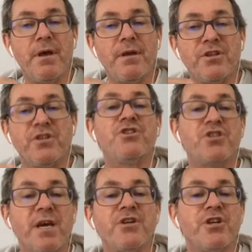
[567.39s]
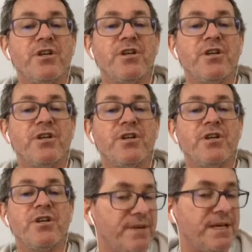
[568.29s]
the discussion isn't really
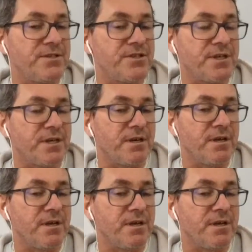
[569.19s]
advancing.